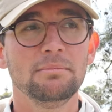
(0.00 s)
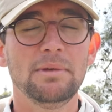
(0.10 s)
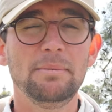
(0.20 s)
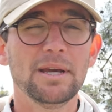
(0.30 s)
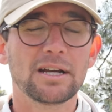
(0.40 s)

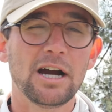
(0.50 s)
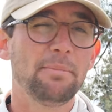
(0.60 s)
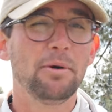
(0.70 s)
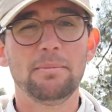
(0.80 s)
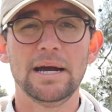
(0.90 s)
Maybe a
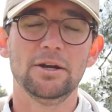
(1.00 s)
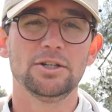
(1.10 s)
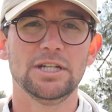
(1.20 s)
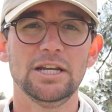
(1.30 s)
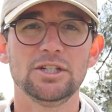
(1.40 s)
couple minor
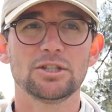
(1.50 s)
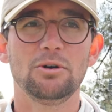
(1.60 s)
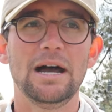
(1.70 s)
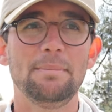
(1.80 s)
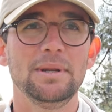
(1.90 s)
changes will
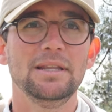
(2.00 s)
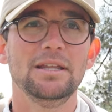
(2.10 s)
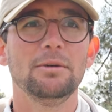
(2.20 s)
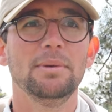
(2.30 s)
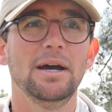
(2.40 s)
happen in
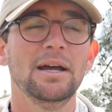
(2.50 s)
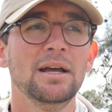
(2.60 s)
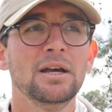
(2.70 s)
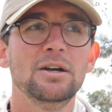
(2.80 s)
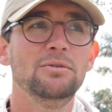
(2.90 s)
there, but
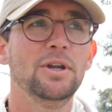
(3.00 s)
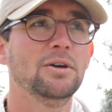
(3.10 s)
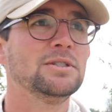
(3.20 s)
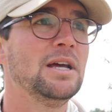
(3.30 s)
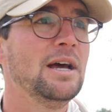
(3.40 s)
who
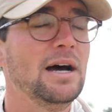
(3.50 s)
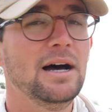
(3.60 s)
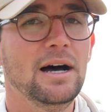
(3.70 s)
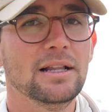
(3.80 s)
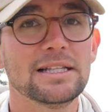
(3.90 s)
knows.
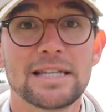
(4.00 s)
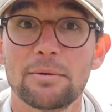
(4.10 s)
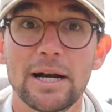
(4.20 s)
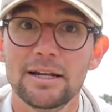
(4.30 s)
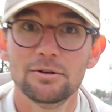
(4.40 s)
Let's get
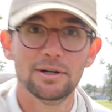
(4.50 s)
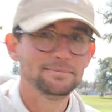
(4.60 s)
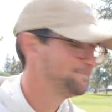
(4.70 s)
right into it.